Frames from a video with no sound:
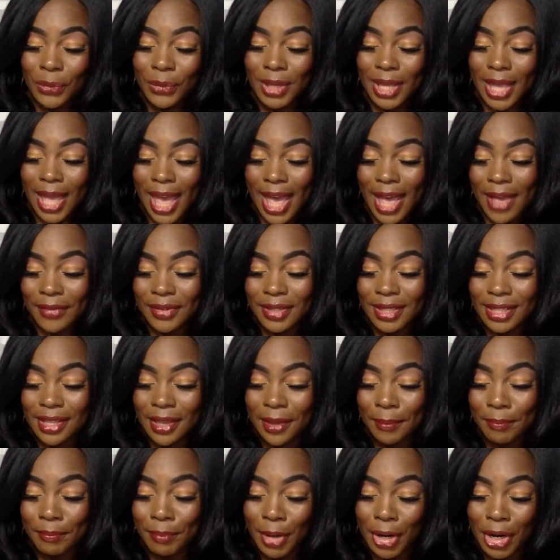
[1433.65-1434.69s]
We have
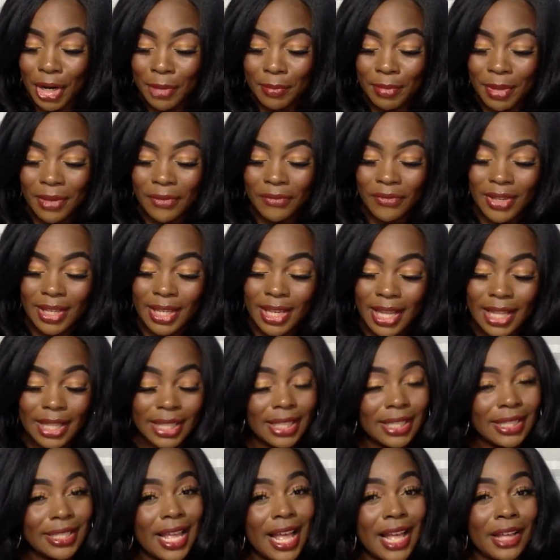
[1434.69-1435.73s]
some bourbon,
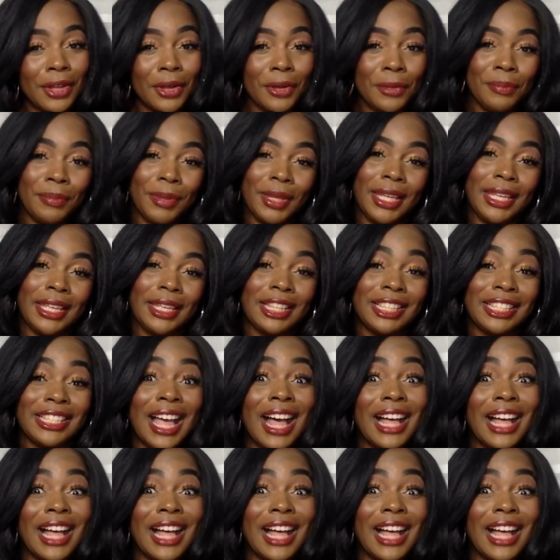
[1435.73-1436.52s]
vanilla, tonka bean,